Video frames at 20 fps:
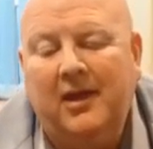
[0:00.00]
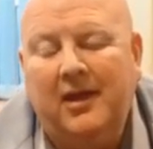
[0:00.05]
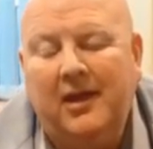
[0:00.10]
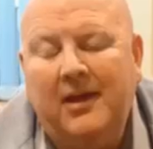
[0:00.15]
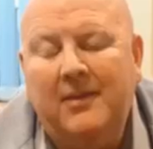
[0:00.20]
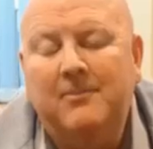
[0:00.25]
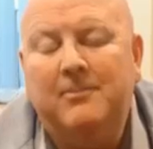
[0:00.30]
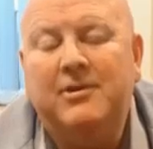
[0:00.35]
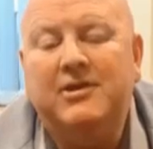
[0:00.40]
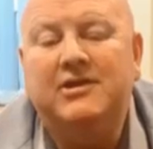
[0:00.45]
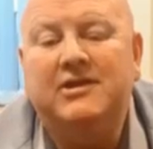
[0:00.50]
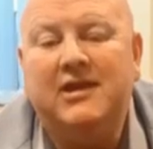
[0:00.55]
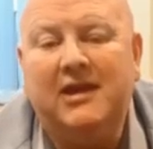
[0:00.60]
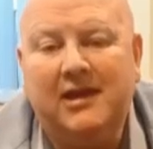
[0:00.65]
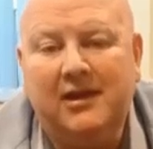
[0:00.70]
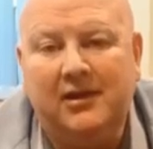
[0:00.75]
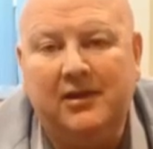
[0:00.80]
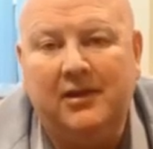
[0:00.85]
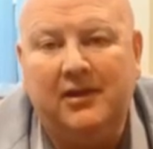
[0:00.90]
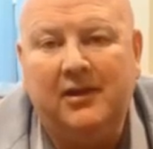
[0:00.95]
In
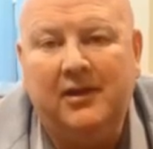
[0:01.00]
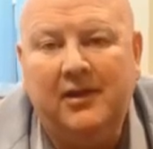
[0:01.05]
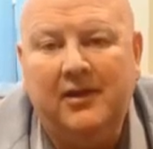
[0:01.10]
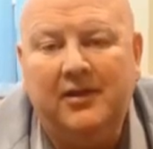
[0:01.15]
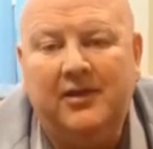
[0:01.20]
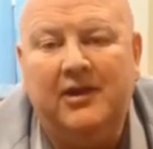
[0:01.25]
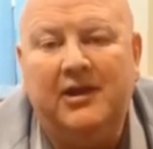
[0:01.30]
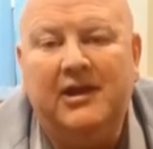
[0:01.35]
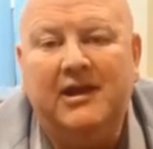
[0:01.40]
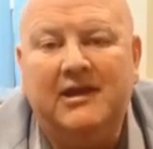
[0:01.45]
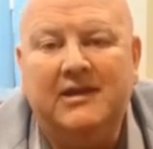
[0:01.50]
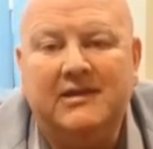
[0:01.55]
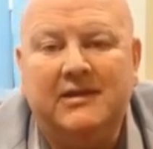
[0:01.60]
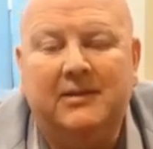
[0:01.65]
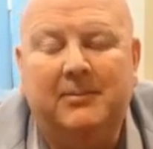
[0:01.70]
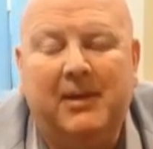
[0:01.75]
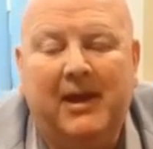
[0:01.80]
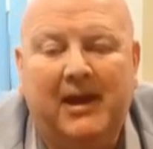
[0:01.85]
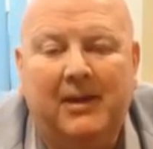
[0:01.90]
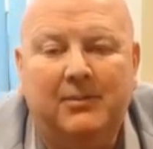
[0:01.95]
particular, the needs
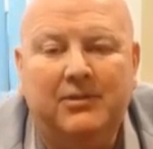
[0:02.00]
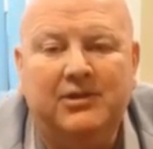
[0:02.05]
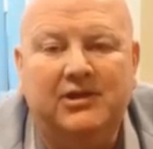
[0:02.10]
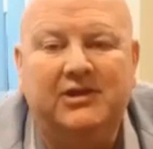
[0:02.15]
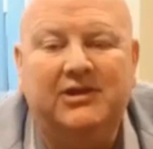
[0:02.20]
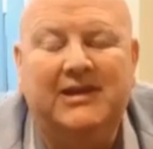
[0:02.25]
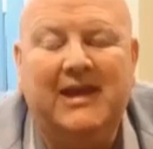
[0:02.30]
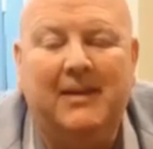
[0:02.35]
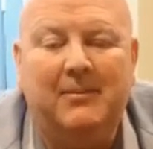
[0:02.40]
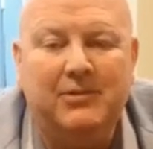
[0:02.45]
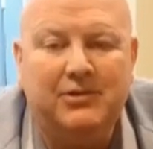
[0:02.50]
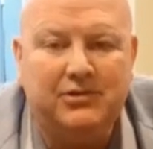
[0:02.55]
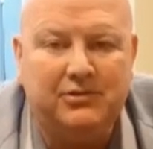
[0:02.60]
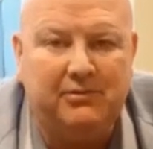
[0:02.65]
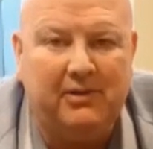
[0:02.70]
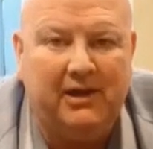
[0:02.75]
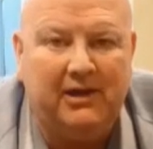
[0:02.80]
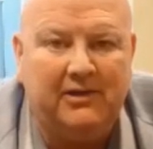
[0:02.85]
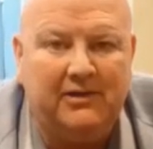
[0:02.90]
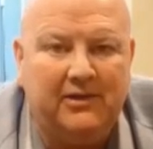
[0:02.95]
to be able to
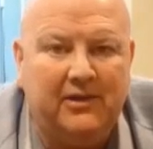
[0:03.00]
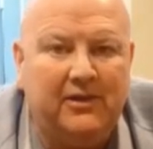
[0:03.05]
demonstrate